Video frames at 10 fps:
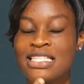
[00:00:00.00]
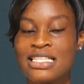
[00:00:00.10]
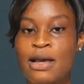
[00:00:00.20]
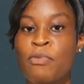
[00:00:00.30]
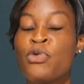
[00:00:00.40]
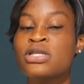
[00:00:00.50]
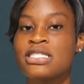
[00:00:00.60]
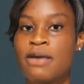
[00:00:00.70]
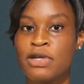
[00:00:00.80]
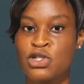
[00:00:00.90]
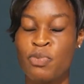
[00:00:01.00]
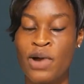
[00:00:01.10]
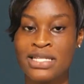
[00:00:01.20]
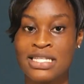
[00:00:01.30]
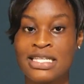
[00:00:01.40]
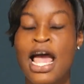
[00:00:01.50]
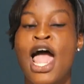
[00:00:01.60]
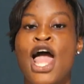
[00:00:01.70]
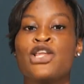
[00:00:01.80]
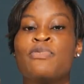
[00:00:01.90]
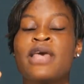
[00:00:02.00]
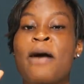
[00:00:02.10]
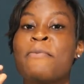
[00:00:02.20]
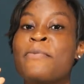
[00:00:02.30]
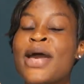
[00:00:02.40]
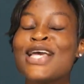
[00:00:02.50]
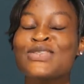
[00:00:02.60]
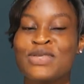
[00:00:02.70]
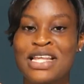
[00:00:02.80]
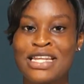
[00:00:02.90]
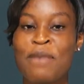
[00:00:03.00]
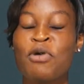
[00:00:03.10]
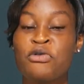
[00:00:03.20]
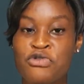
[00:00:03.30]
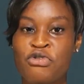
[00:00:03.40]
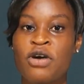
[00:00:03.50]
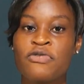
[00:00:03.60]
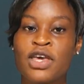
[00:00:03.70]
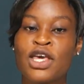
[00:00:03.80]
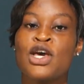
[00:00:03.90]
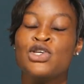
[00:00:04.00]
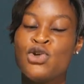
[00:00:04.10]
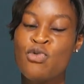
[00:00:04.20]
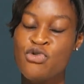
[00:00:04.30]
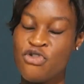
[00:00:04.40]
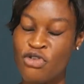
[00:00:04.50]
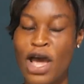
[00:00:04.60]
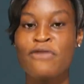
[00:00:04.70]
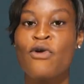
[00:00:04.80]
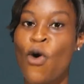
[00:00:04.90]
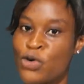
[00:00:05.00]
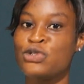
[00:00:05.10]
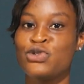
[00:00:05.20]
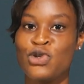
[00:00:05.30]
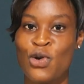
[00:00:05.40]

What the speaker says: things and put them into practice, and you'll be amazed on the number of traffic you will drive onto your